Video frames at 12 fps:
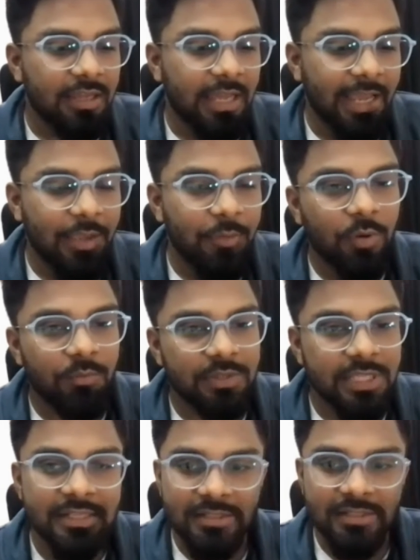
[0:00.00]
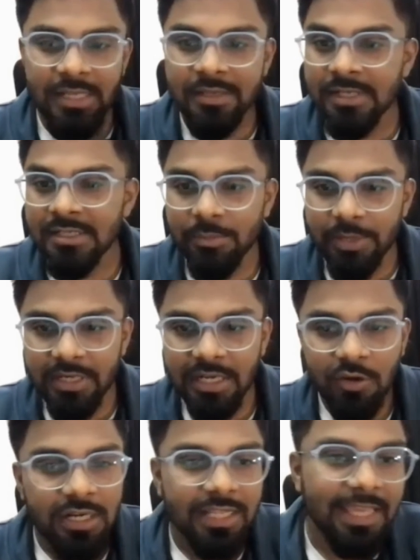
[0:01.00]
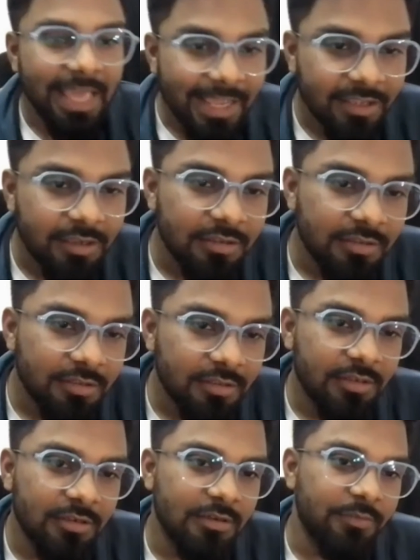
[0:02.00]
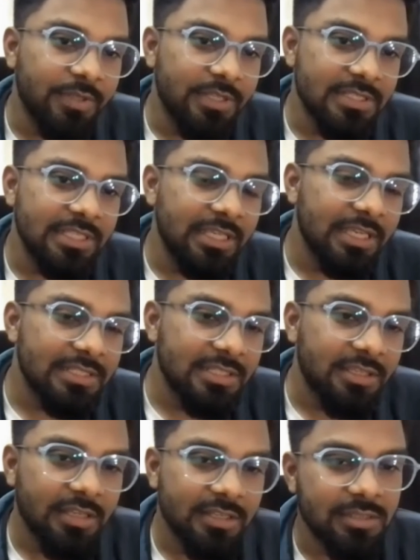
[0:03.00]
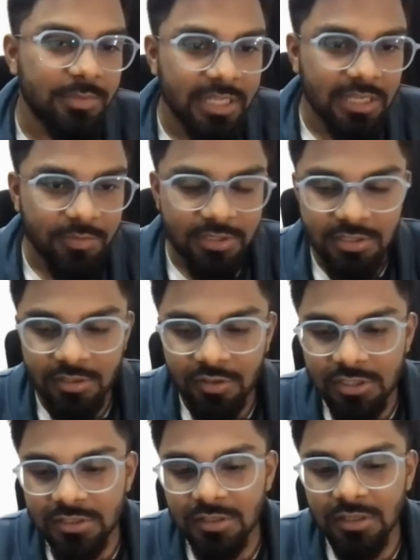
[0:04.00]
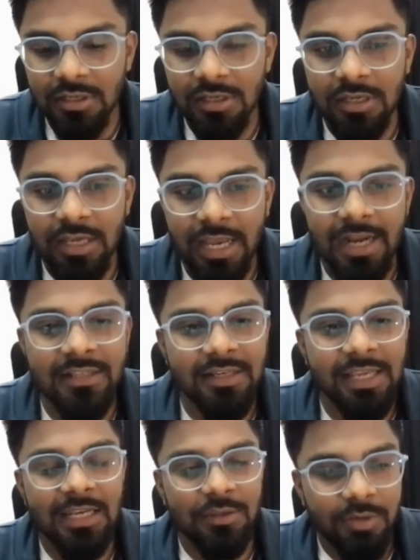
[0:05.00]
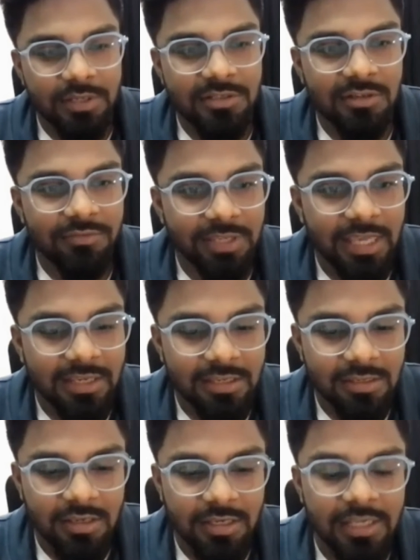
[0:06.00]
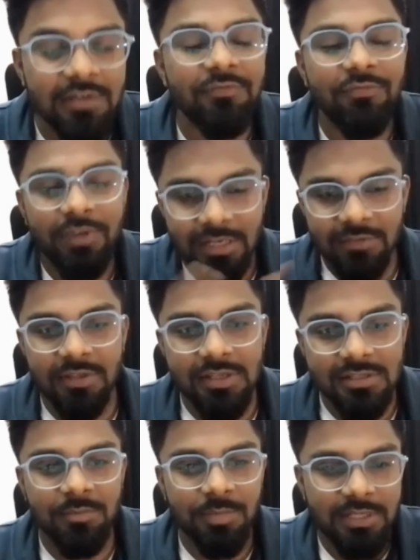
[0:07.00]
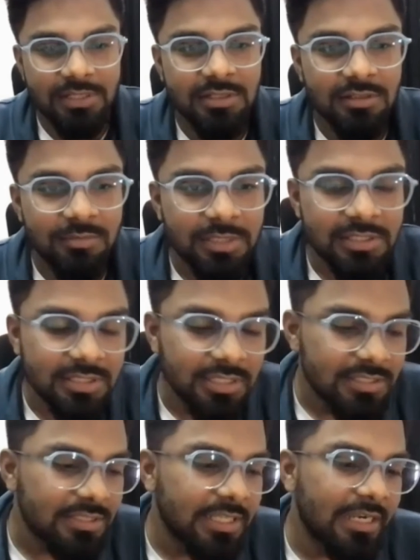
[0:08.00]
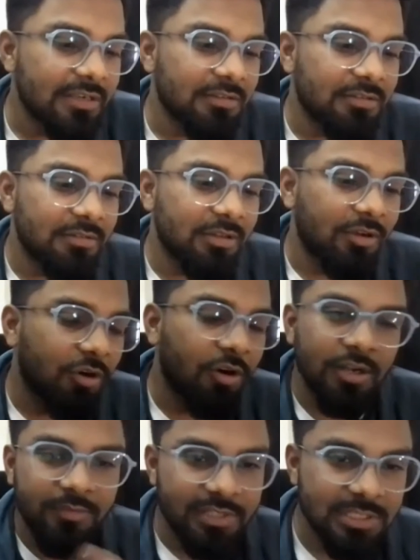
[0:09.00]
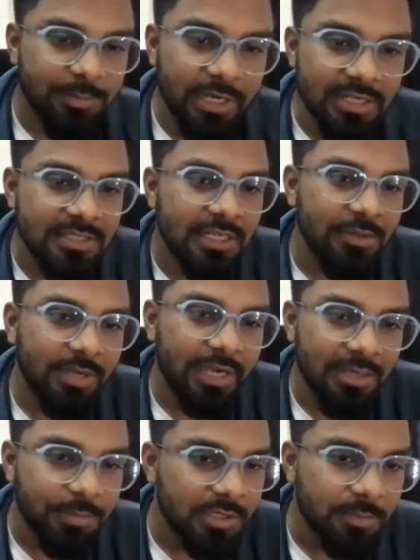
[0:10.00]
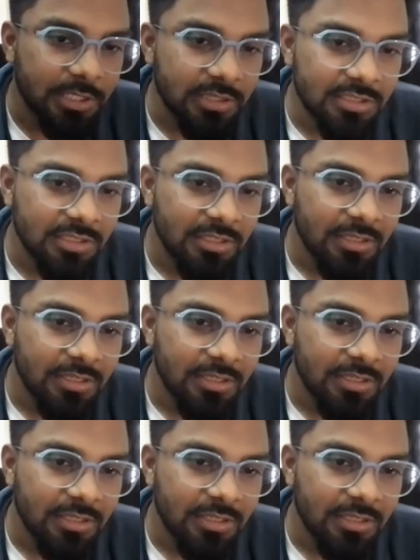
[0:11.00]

there's a metric called CAC, which is CAC, customer acquisition cost, and the calculation of CAC in very simplest term is this, that all of the spends that you had per month